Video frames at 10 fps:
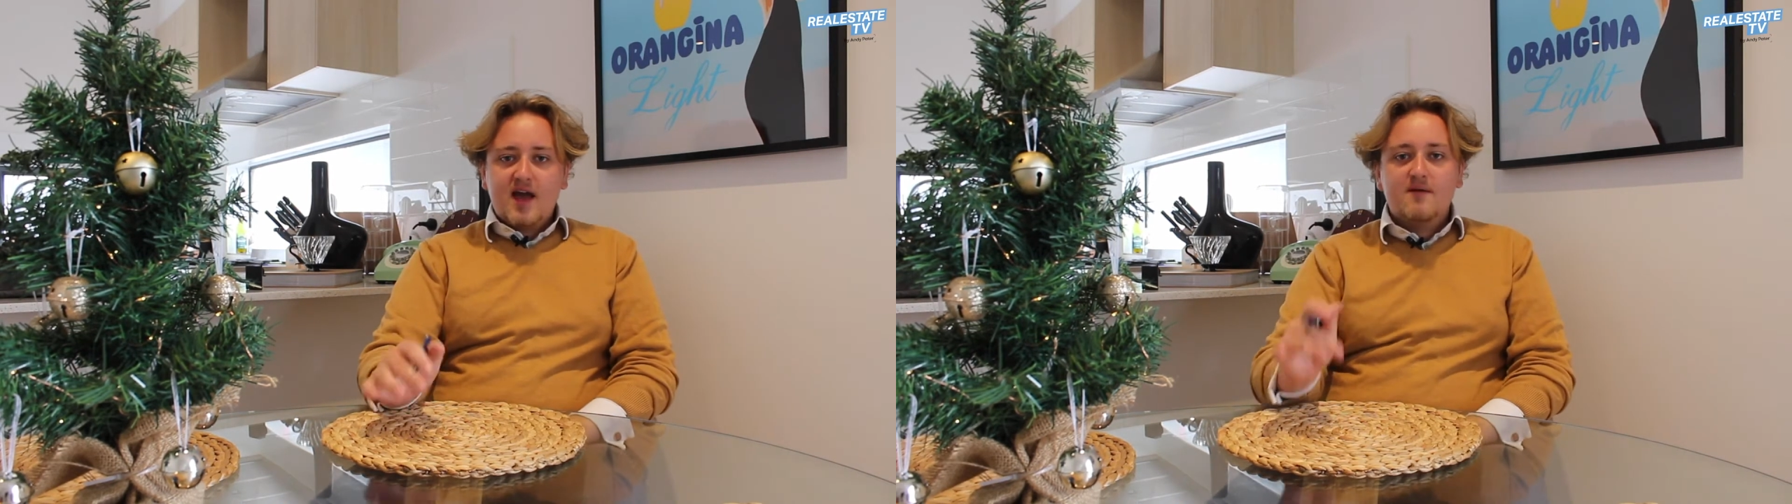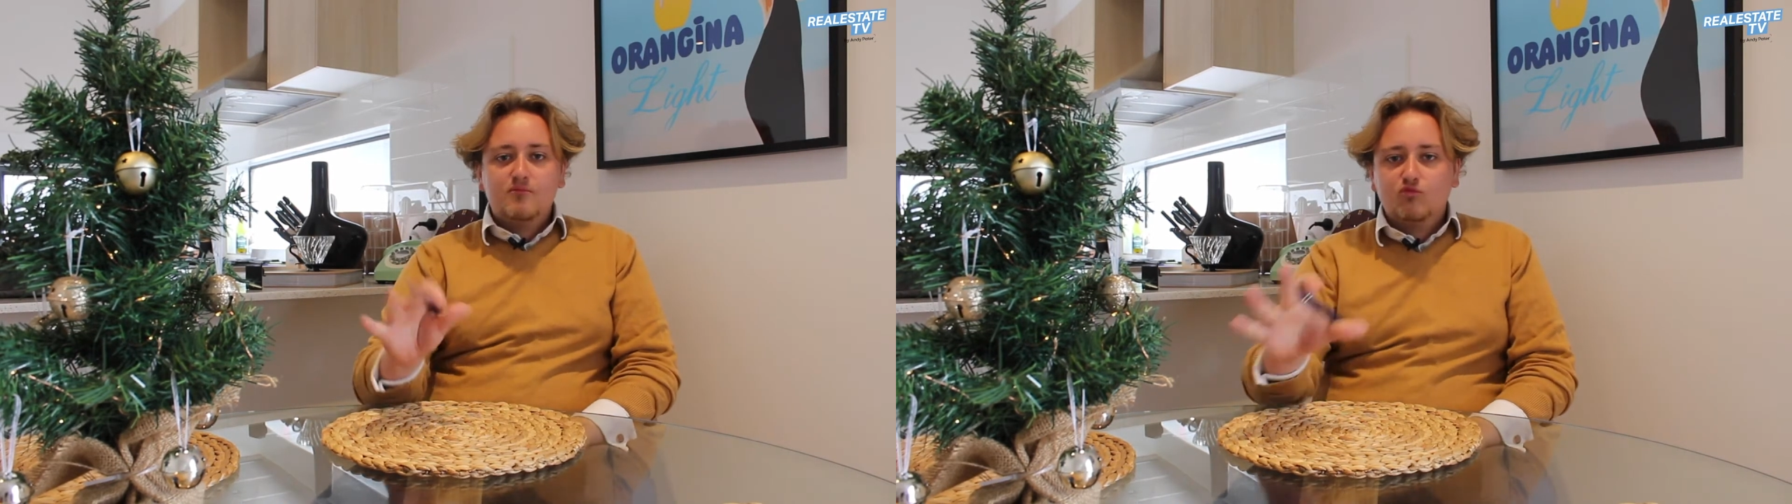
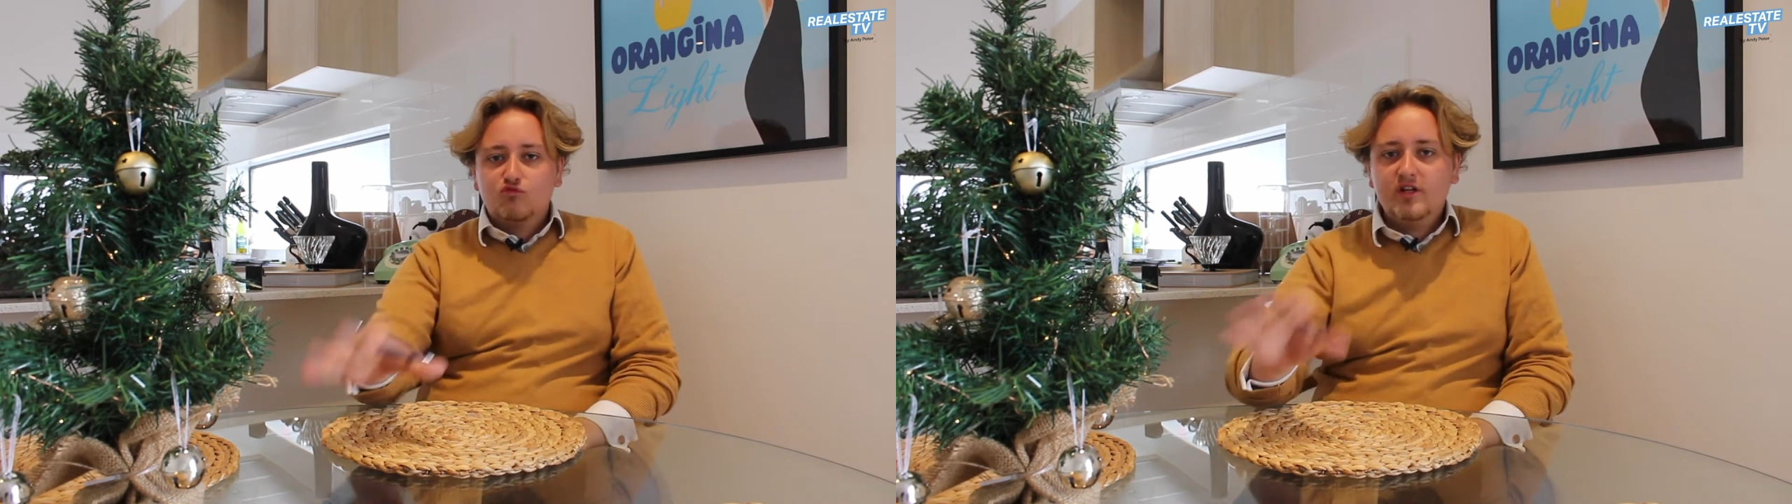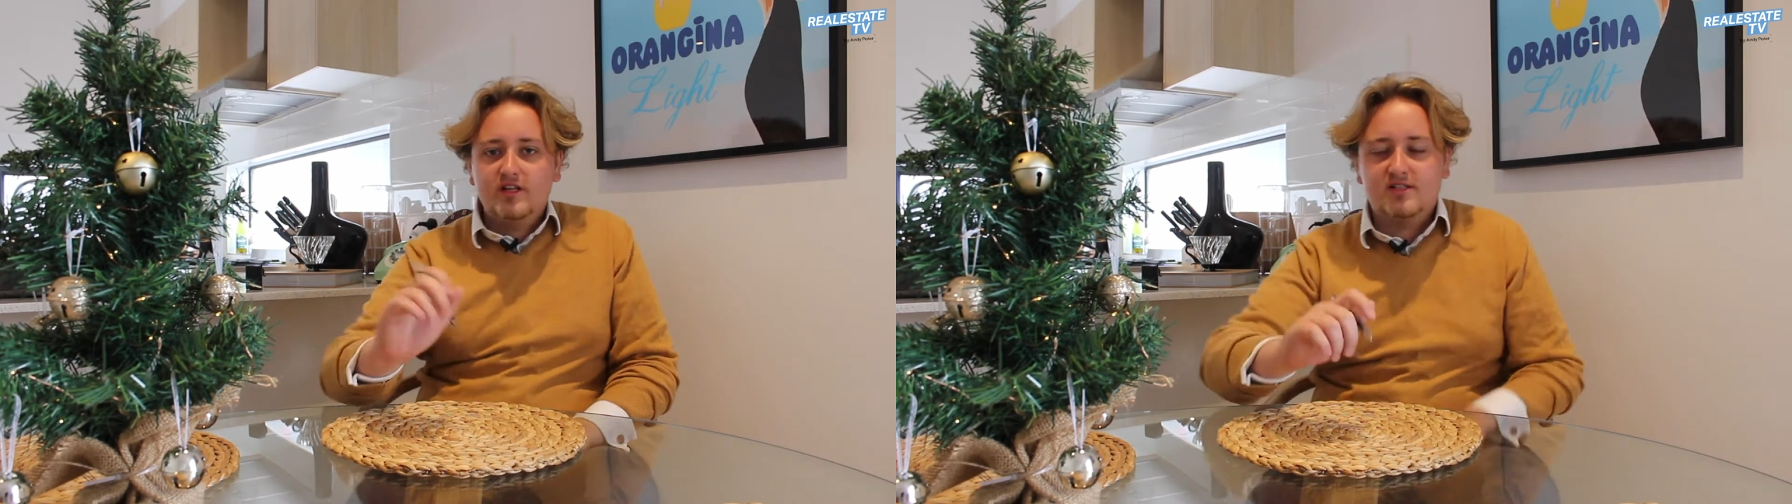I'm
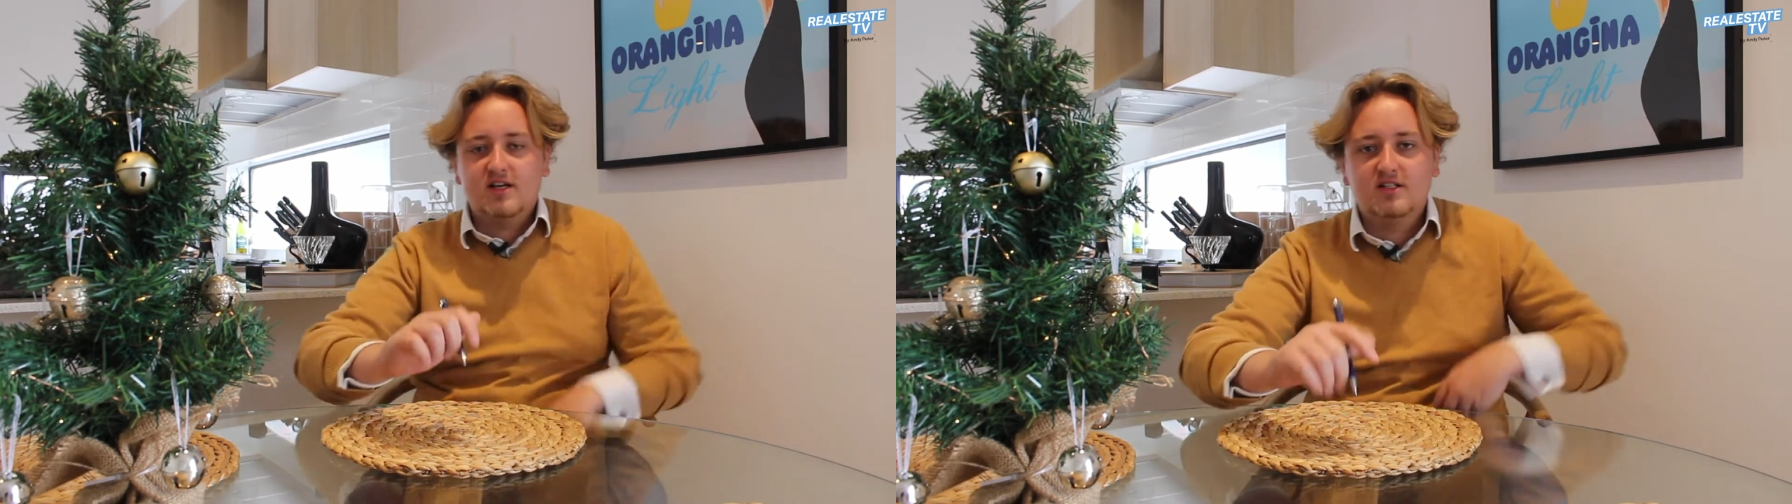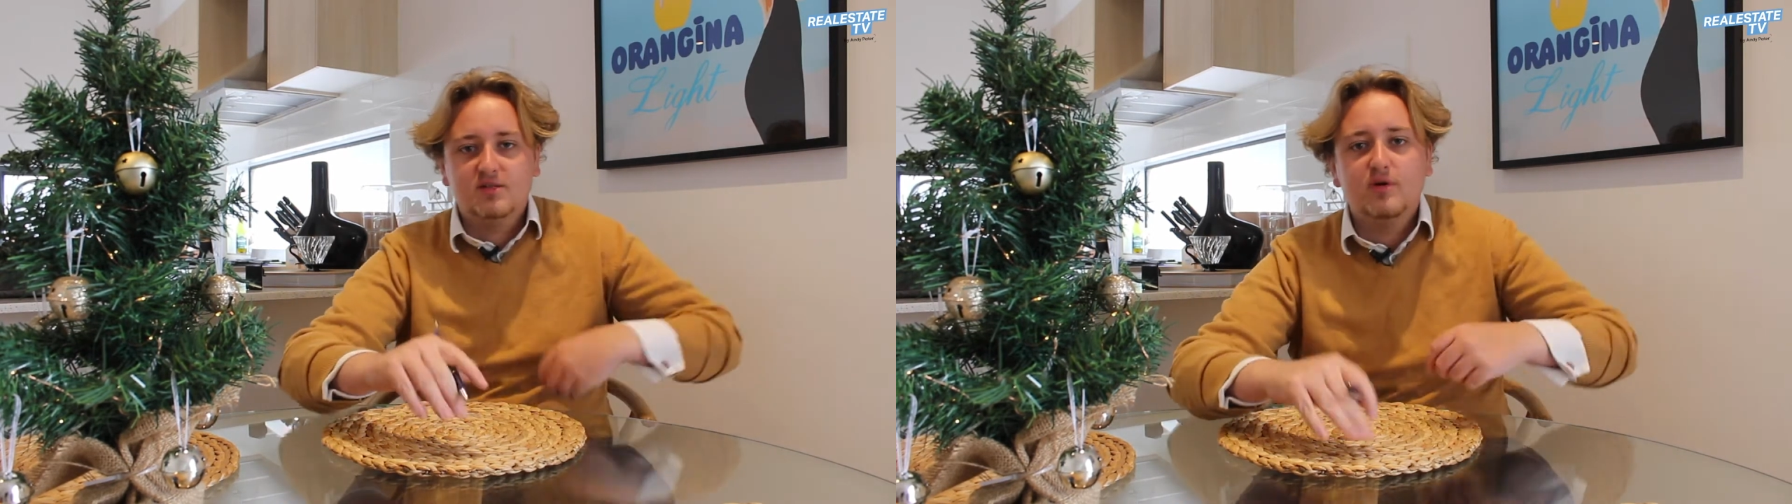really
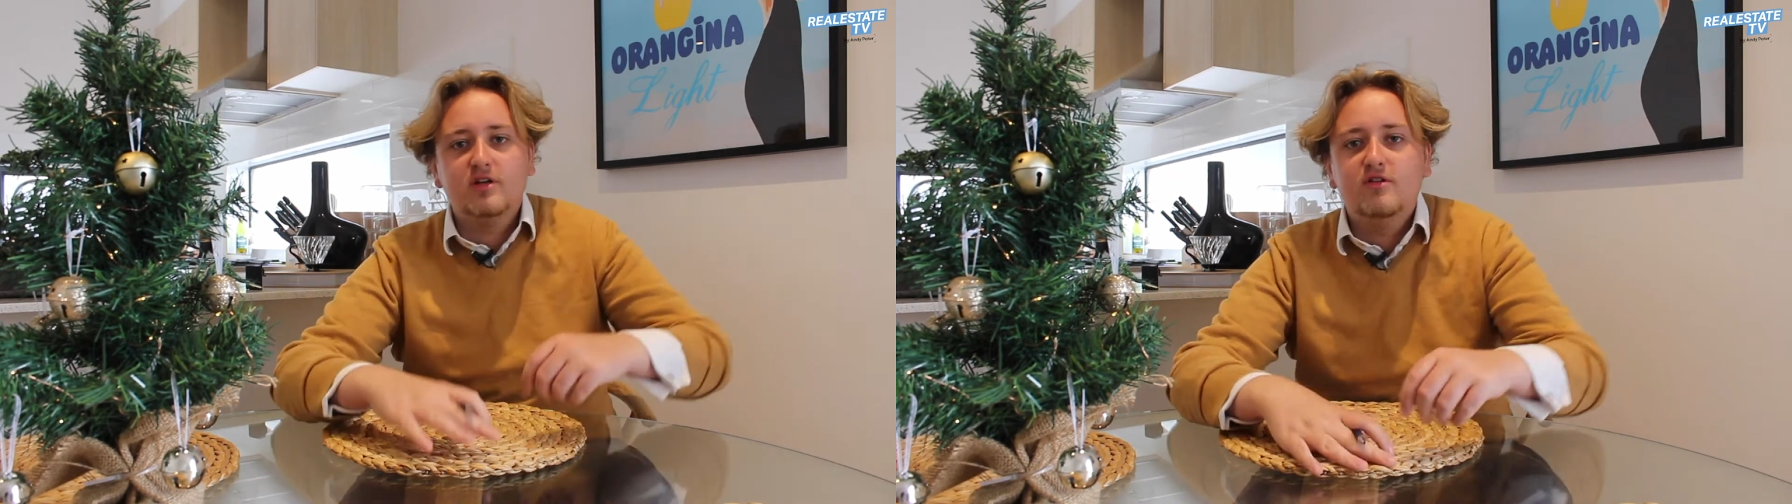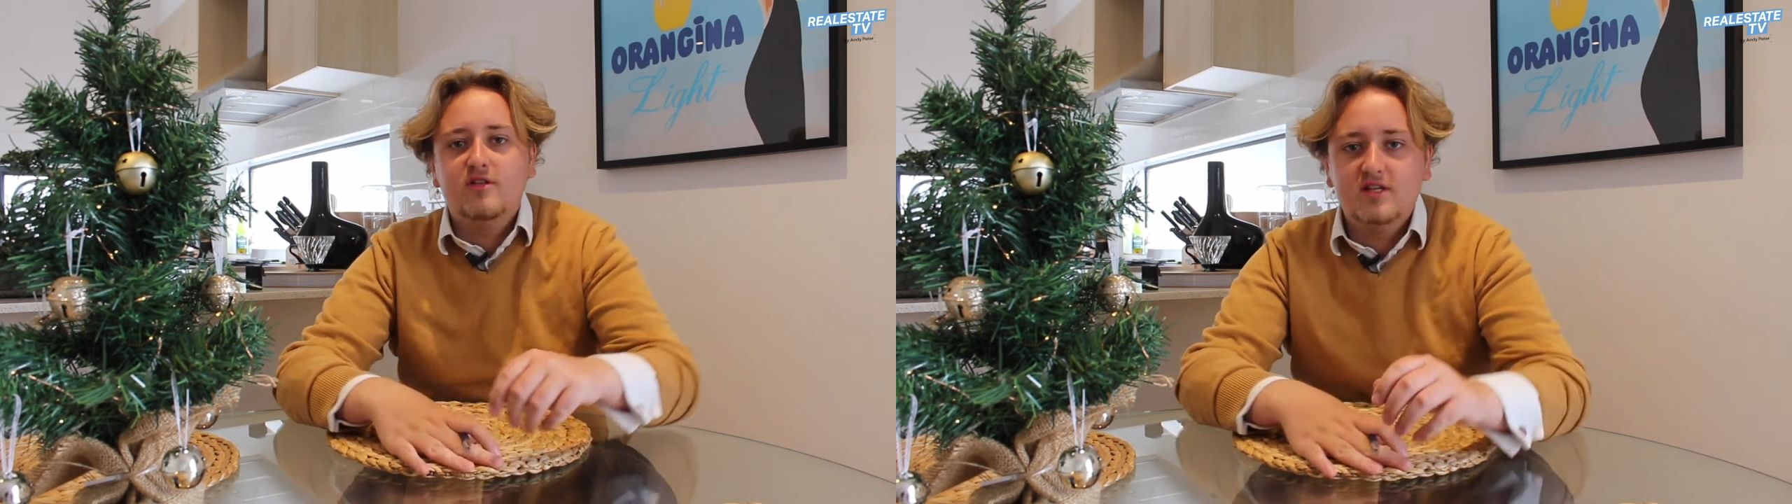excited to bring
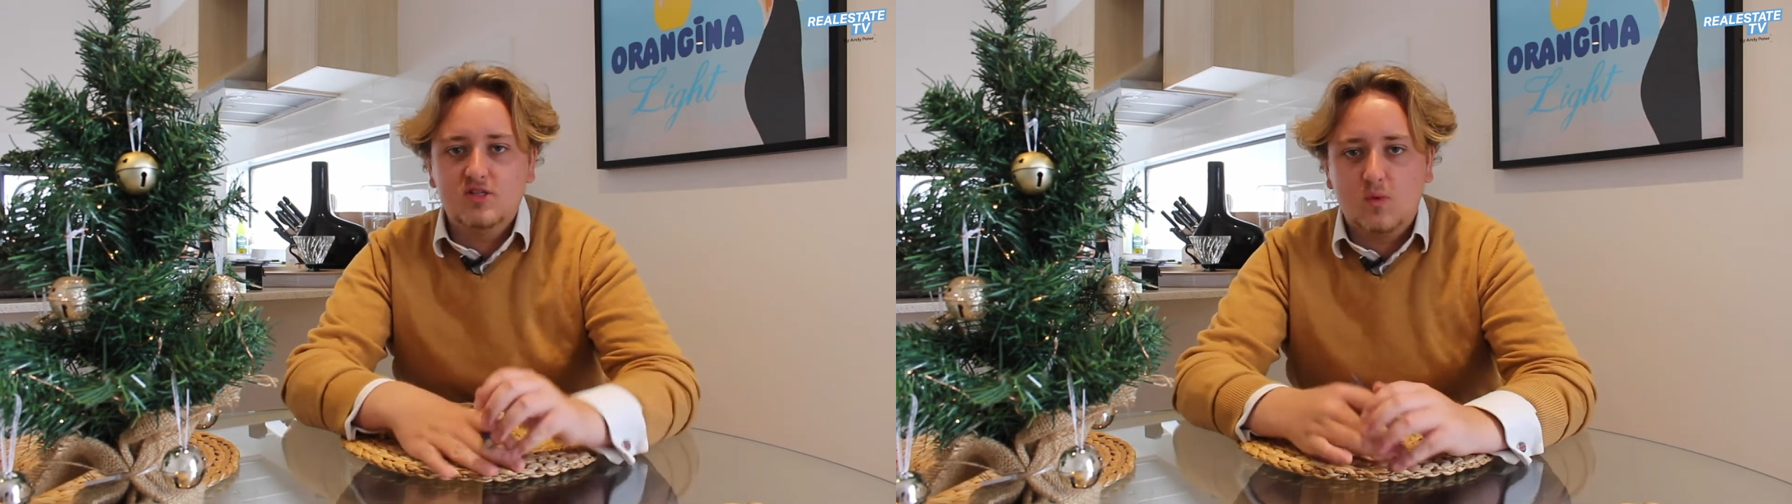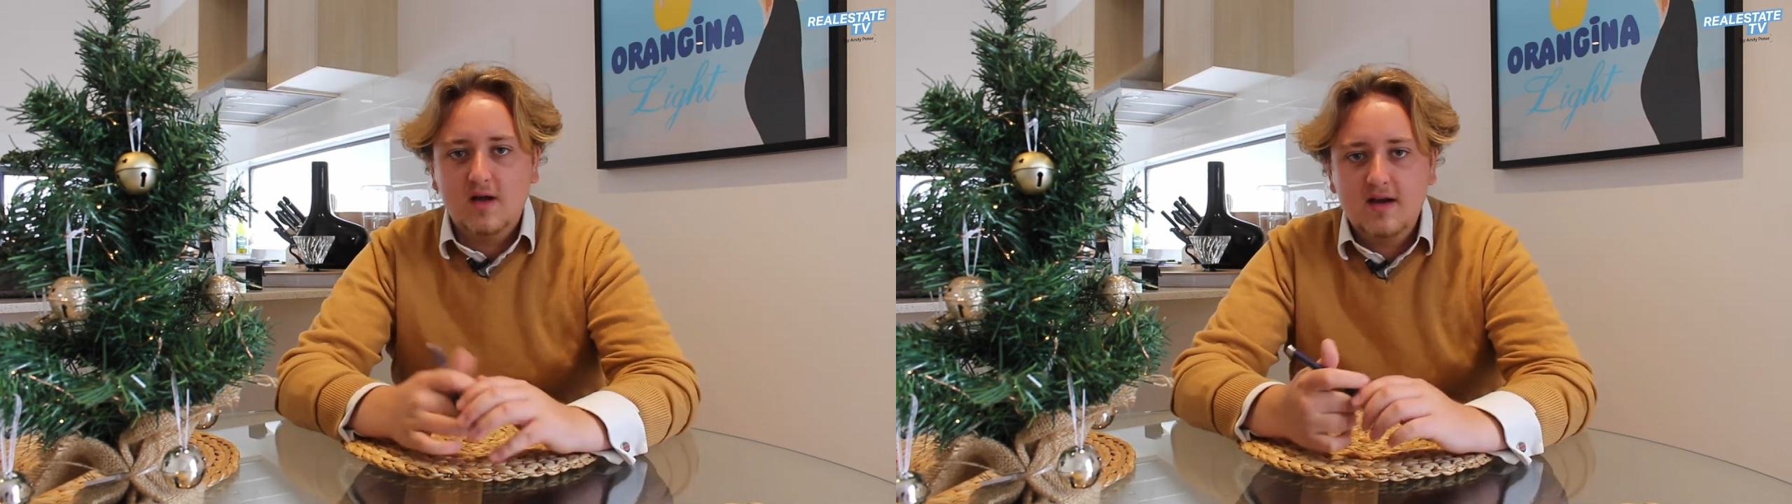you
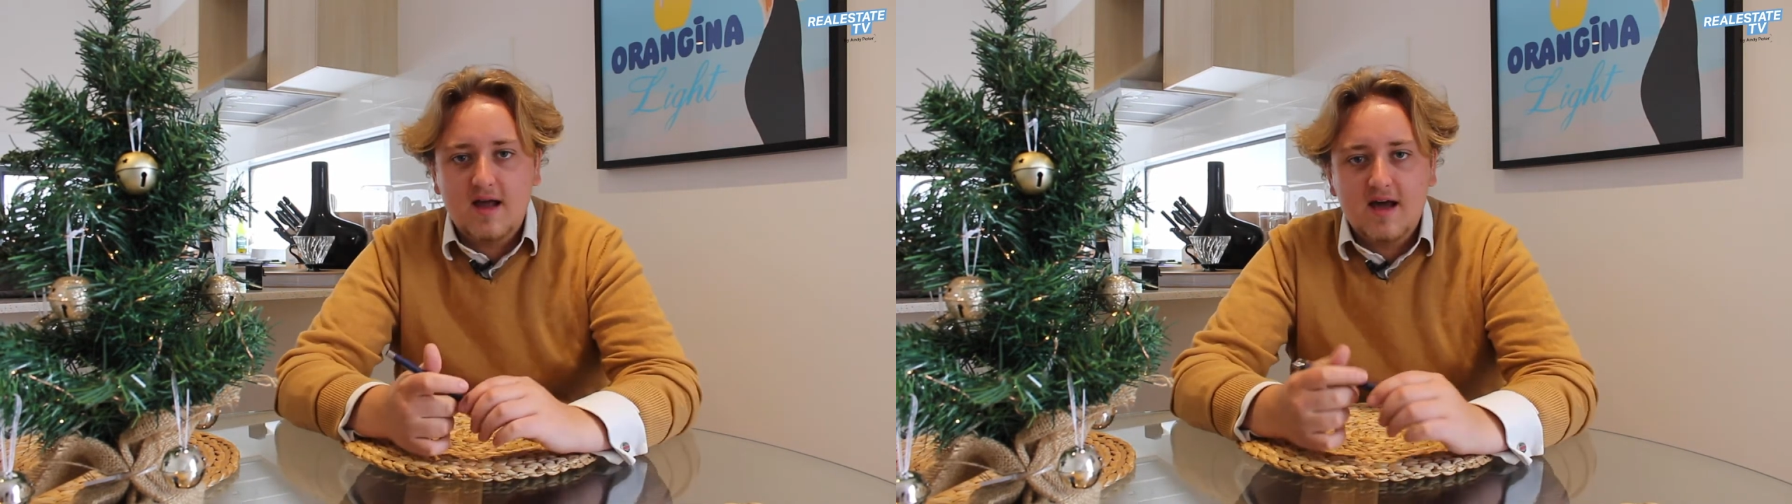this one.